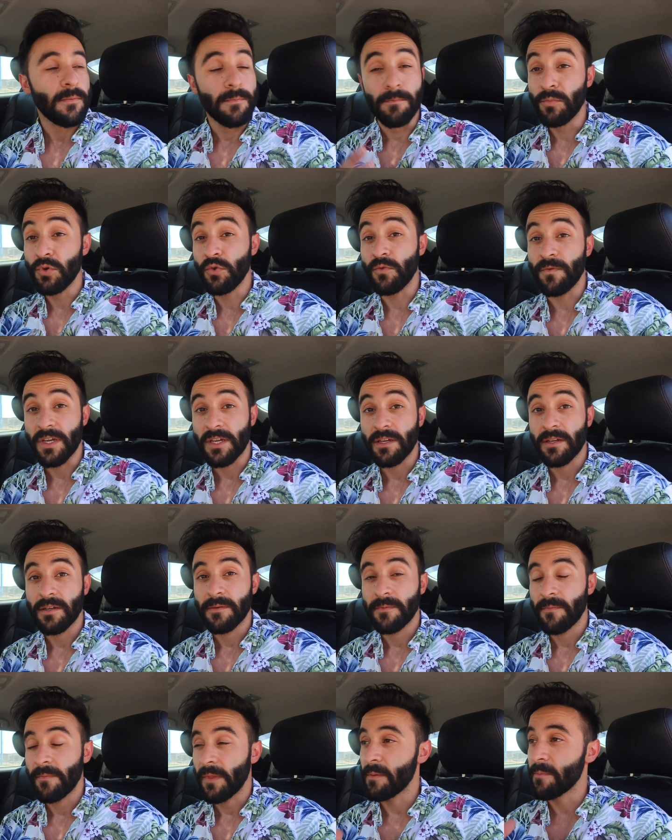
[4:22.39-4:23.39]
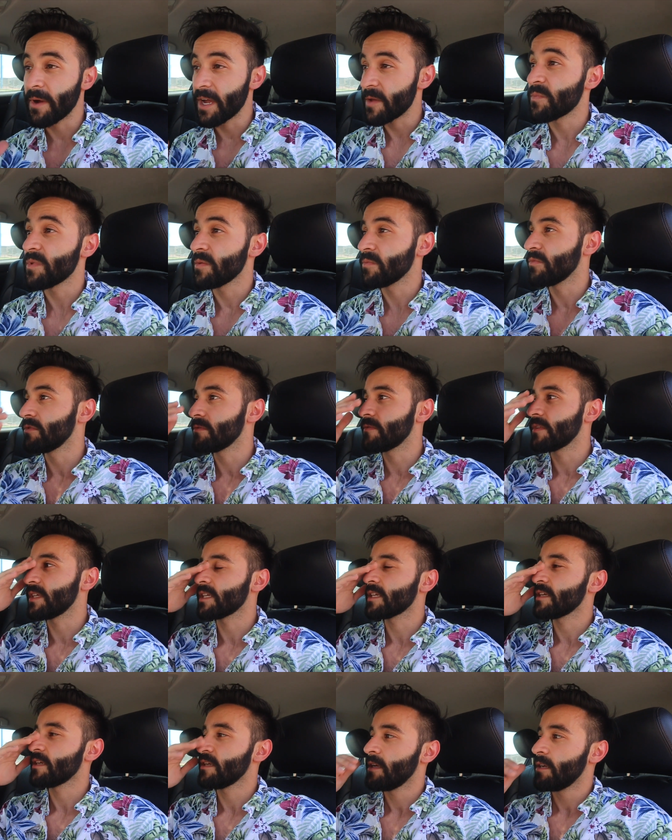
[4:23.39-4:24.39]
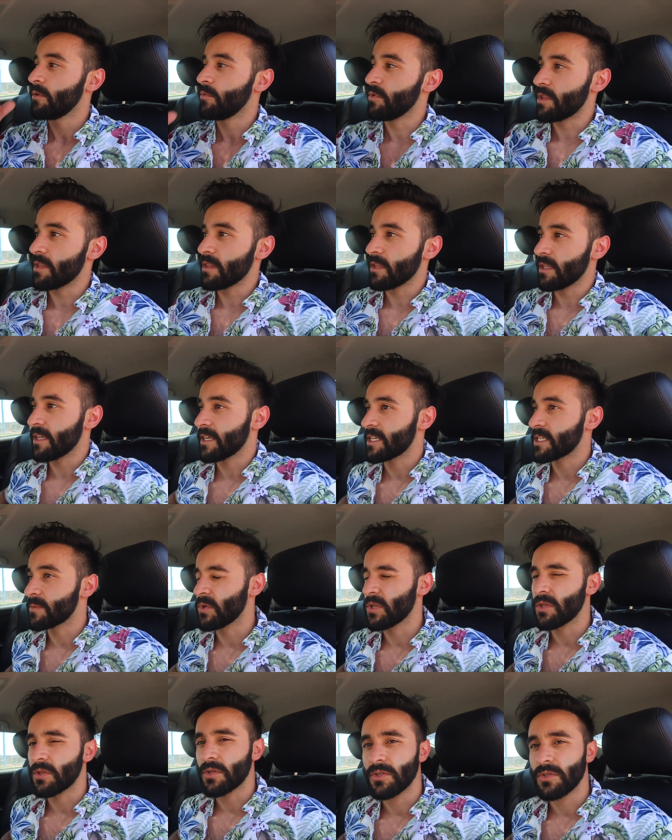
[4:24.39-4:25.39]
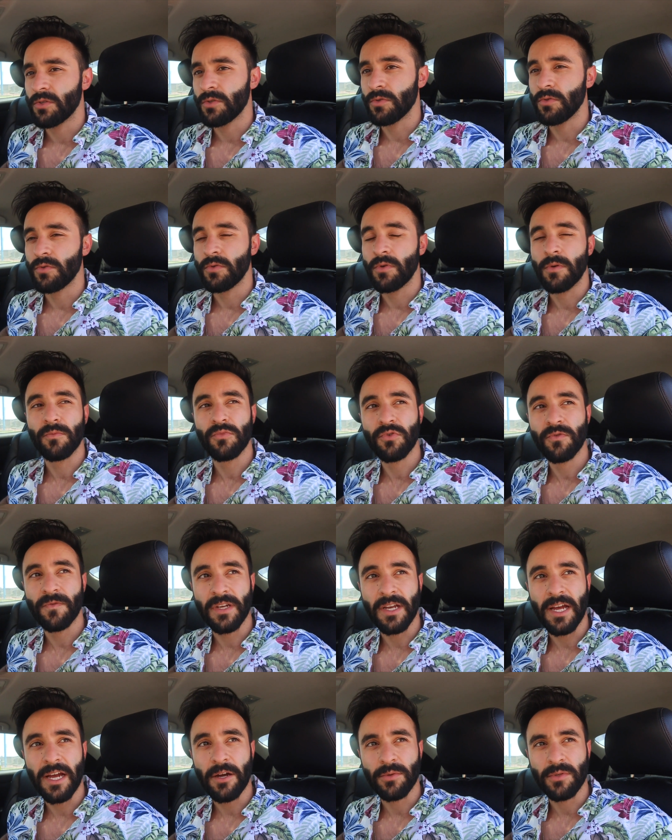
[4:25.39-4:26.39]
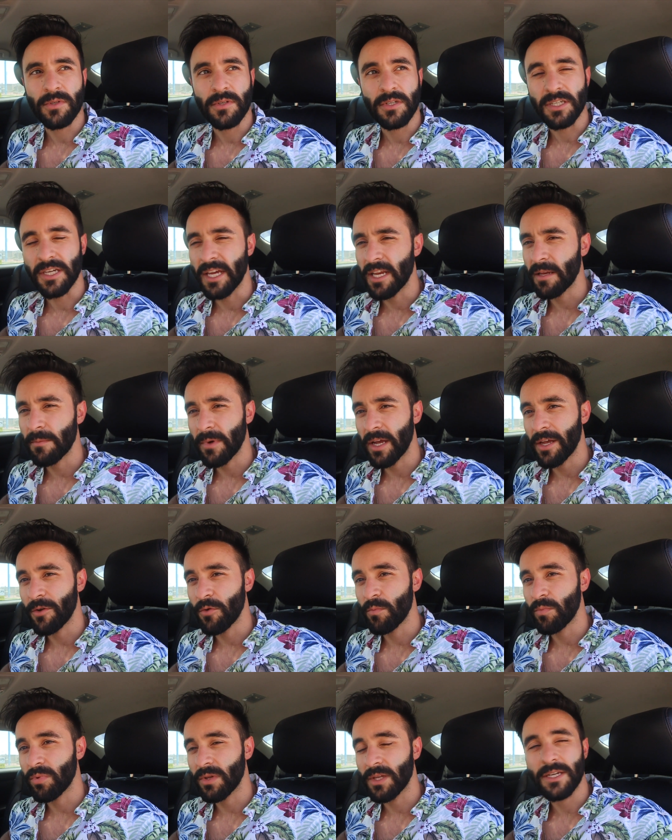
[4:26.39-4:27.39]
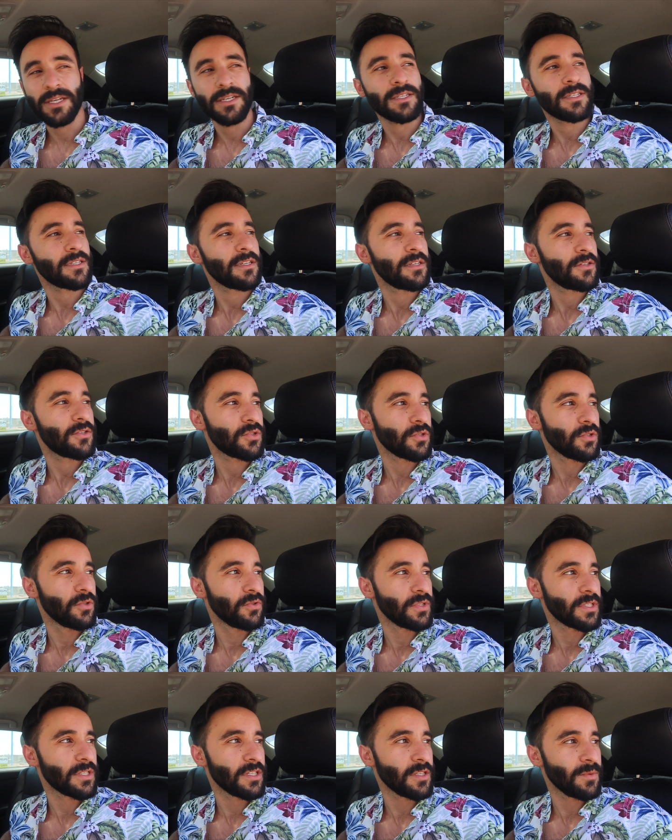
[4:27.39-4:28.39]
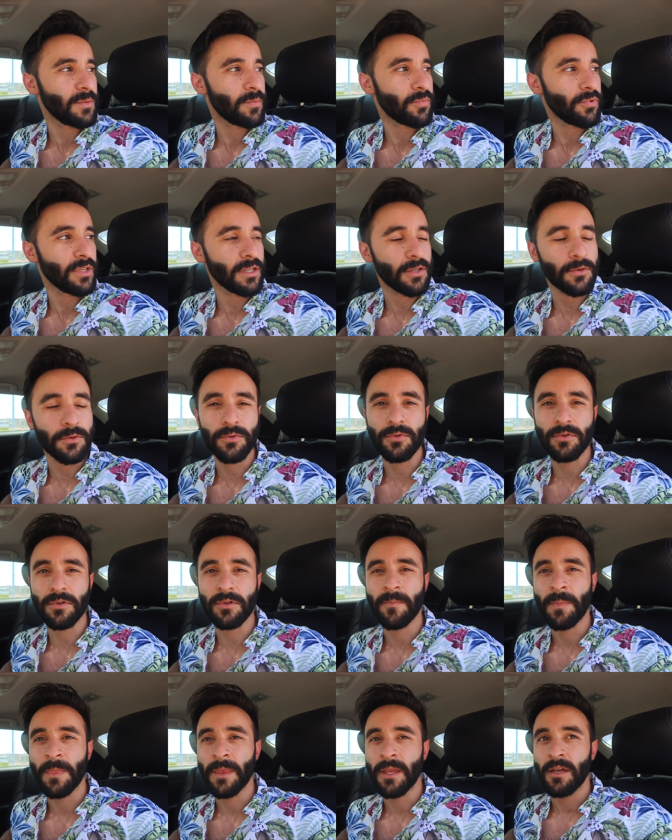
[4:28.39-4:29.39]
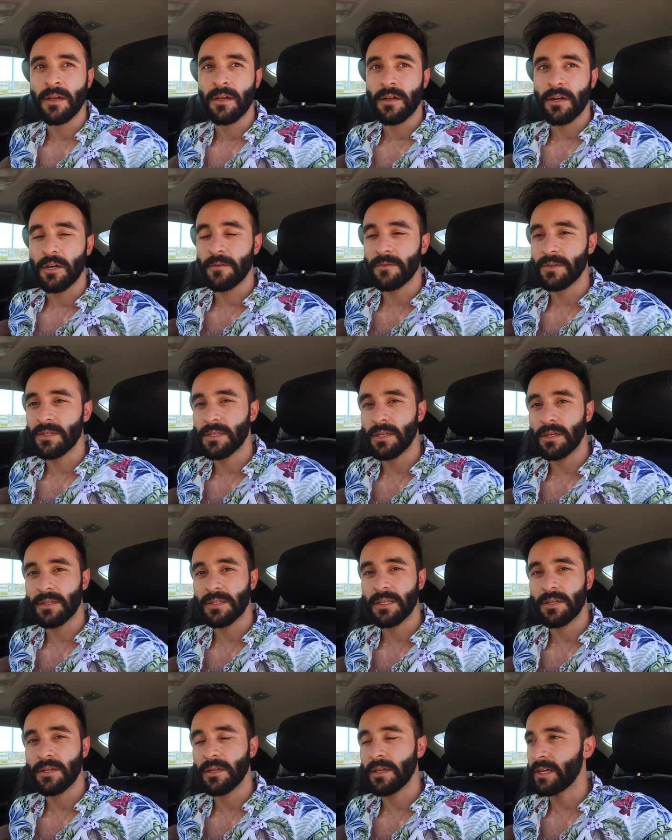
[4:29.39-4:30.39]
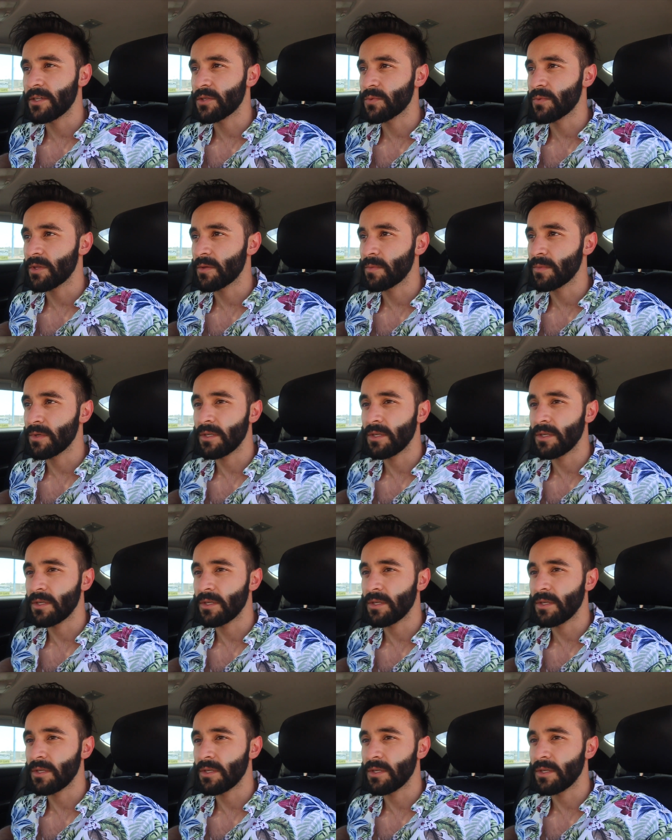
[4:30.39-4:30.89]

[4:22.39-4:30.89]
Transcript: moving. I might be moving within the next month or two, moving out, getting my own place. So it's gonna be pretty cool obviously I'll take you guys with